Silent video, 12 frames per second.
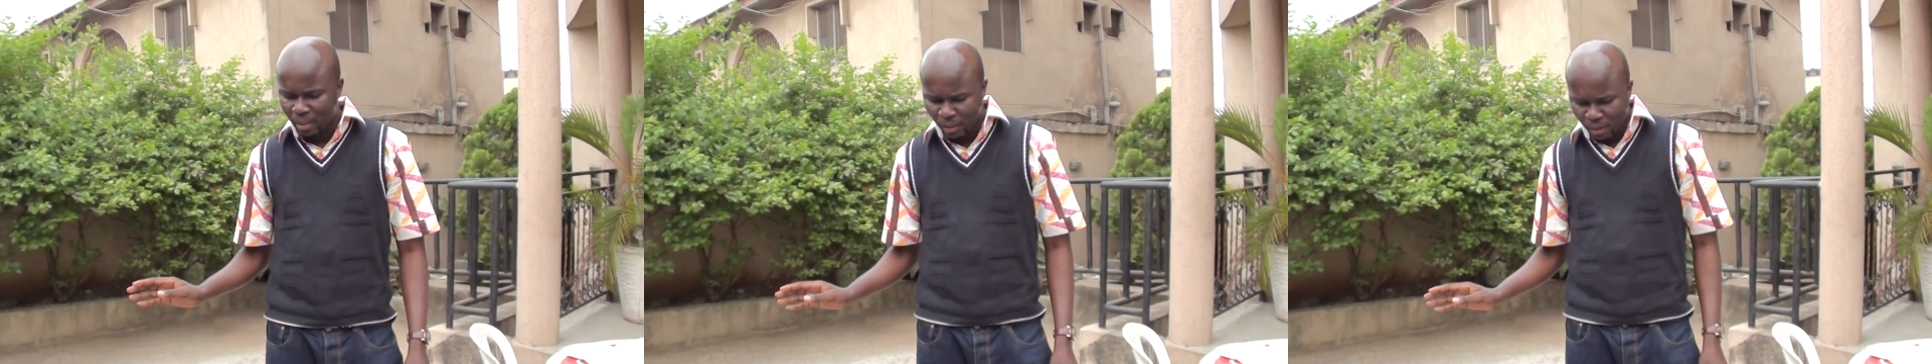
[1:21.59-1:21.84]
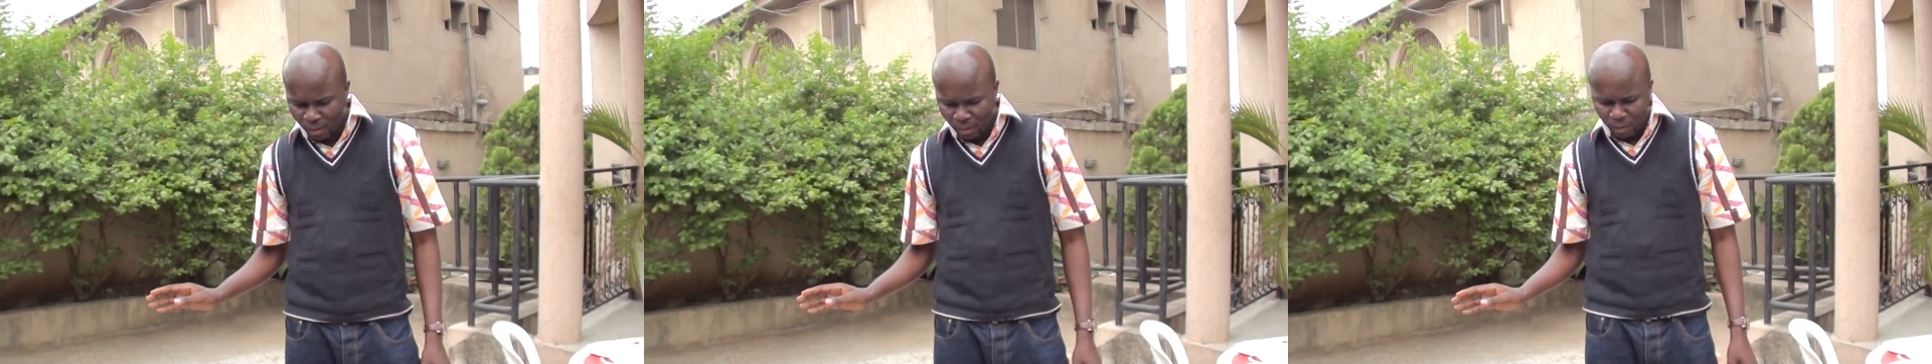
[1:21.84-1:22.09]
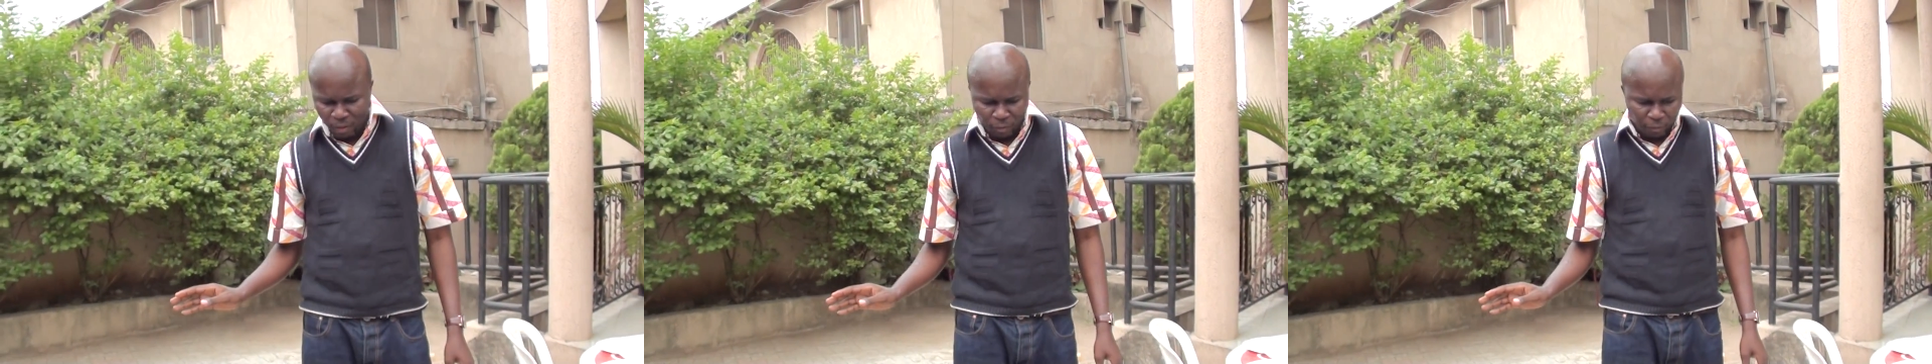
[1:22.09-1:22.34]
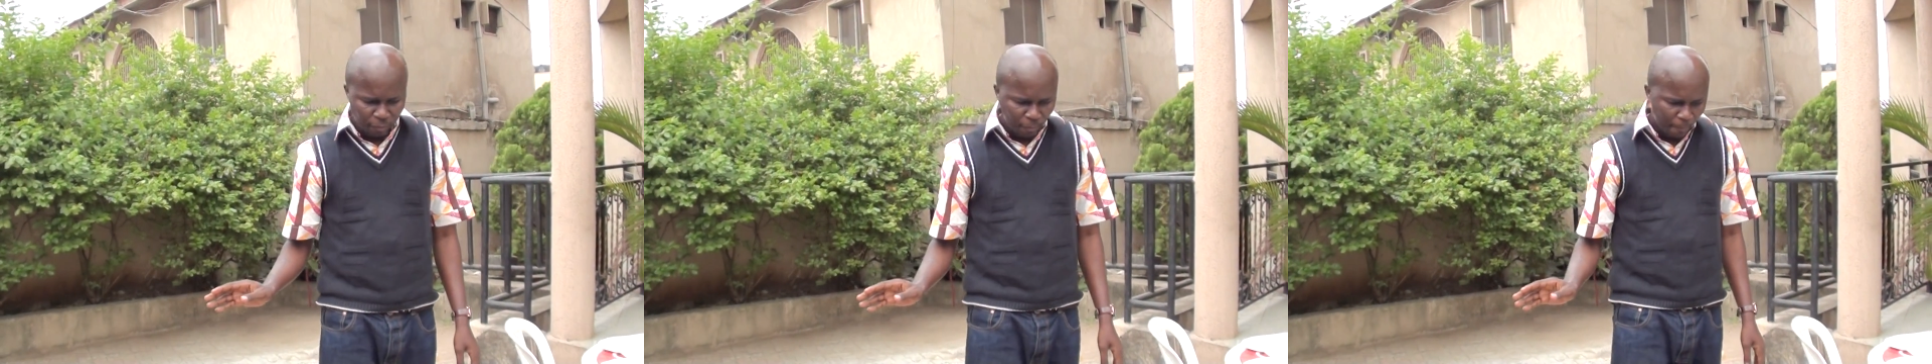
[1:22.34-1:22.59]
love?
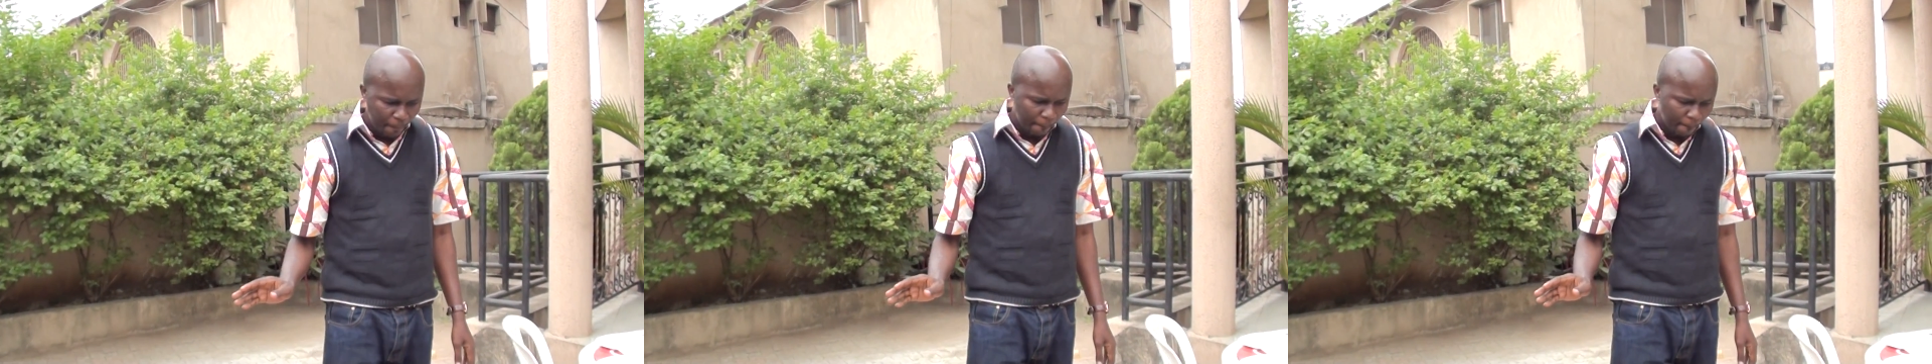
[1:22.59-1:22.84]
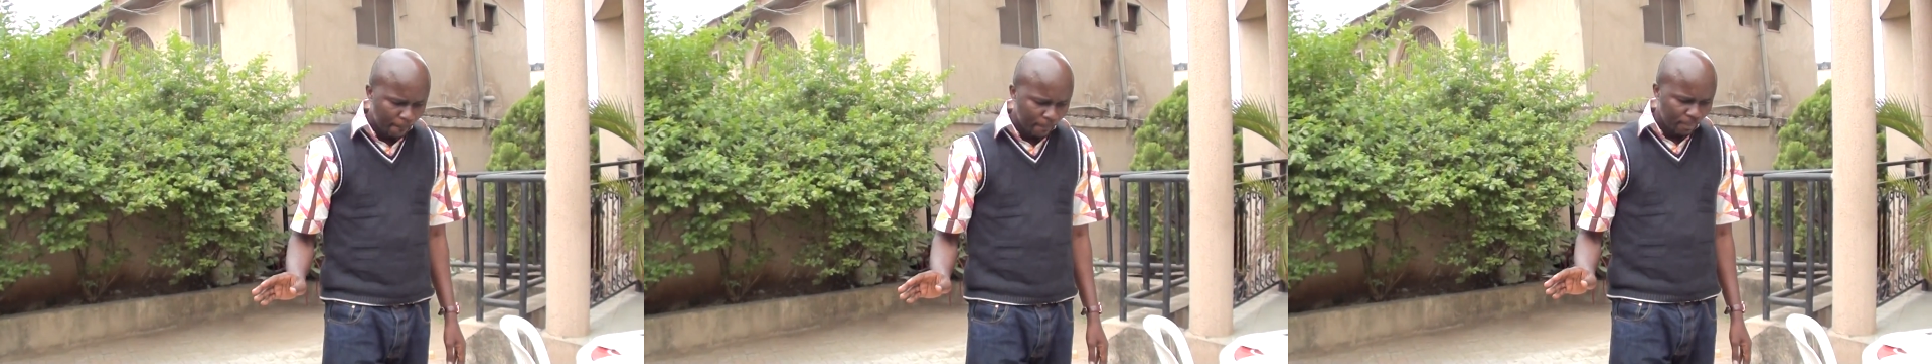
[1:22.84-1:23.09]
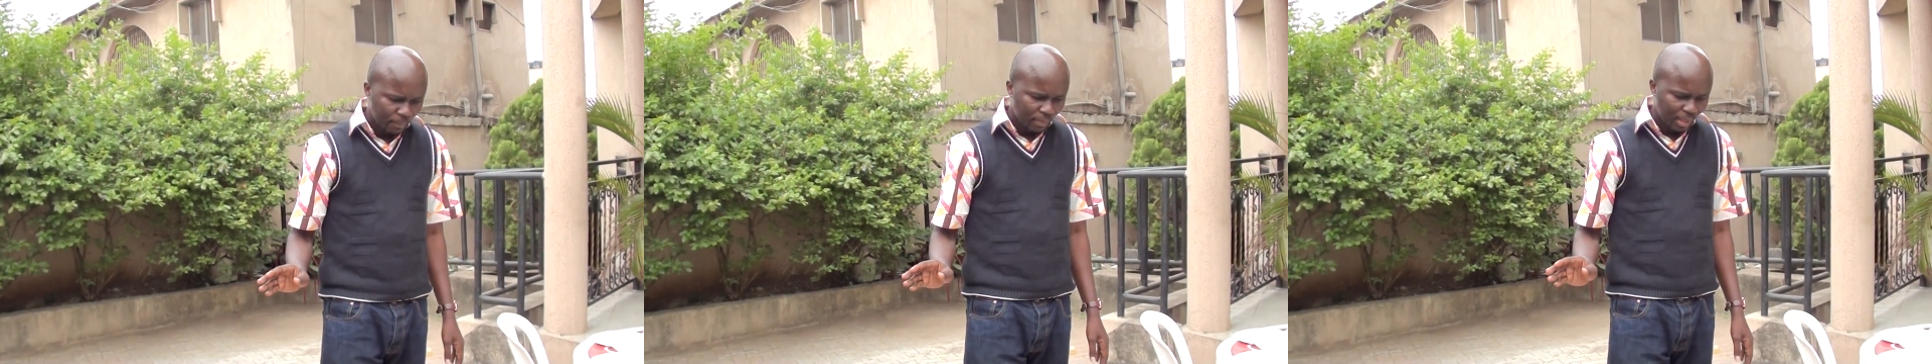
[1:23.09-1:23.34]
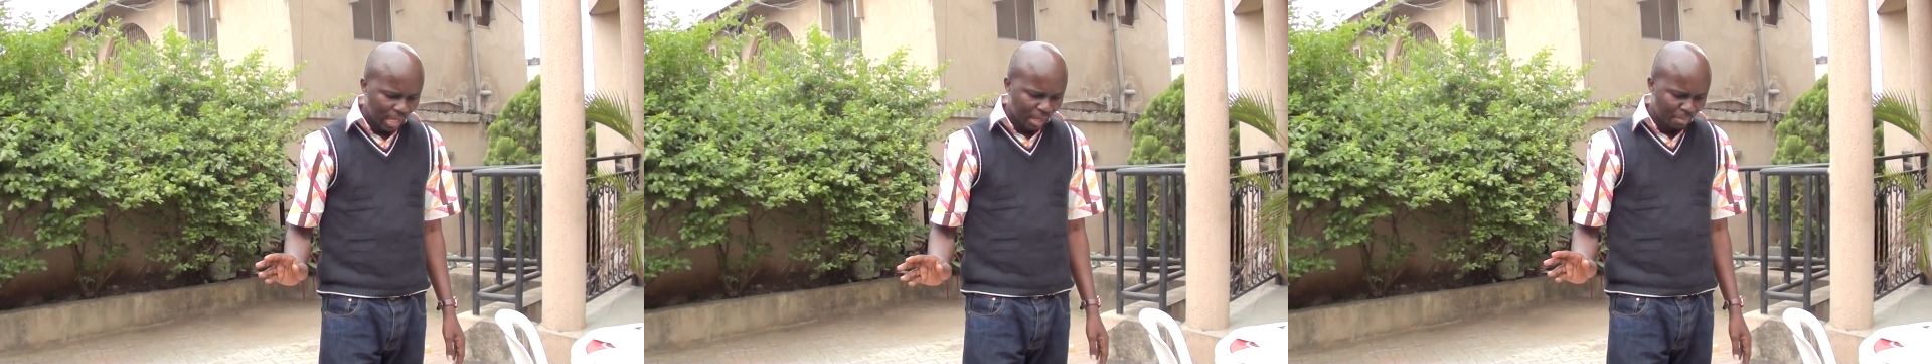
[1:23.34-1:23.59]

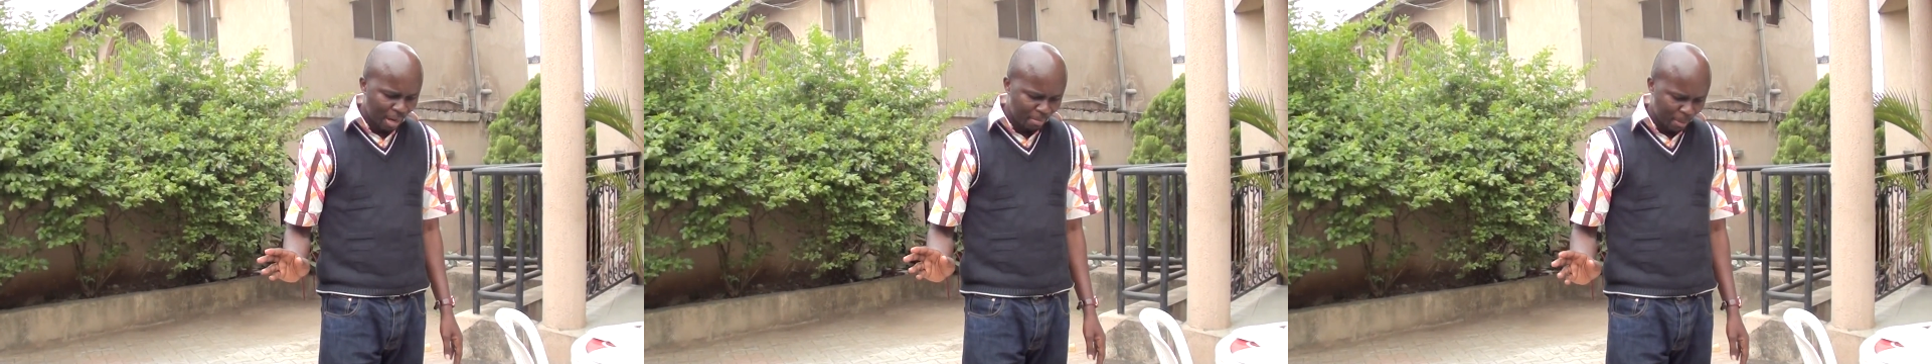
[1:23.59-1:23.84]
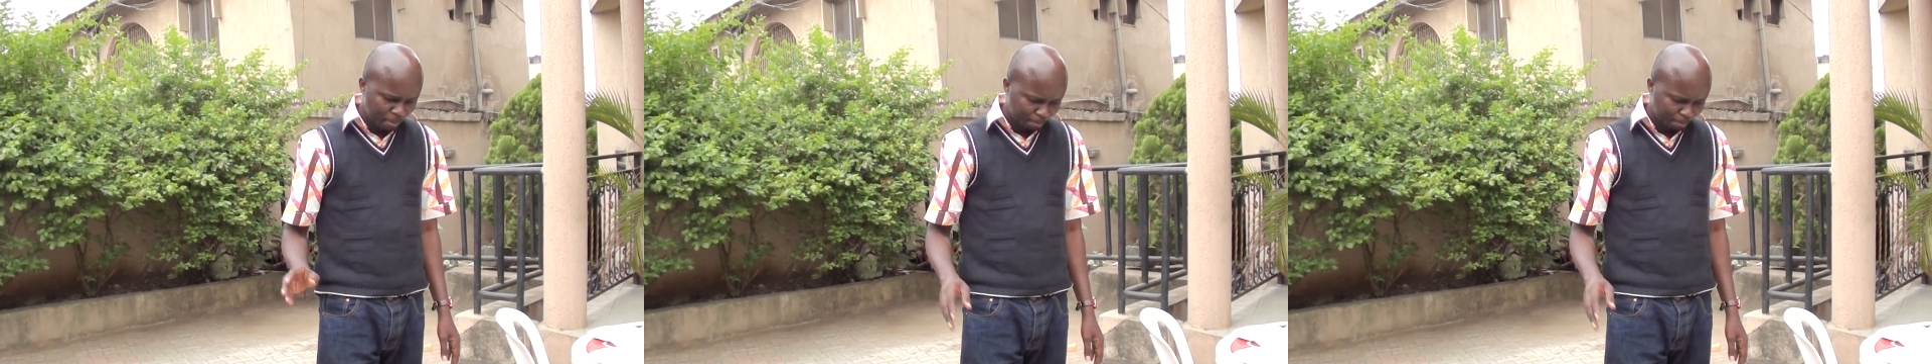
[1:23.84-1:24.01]
Egbami.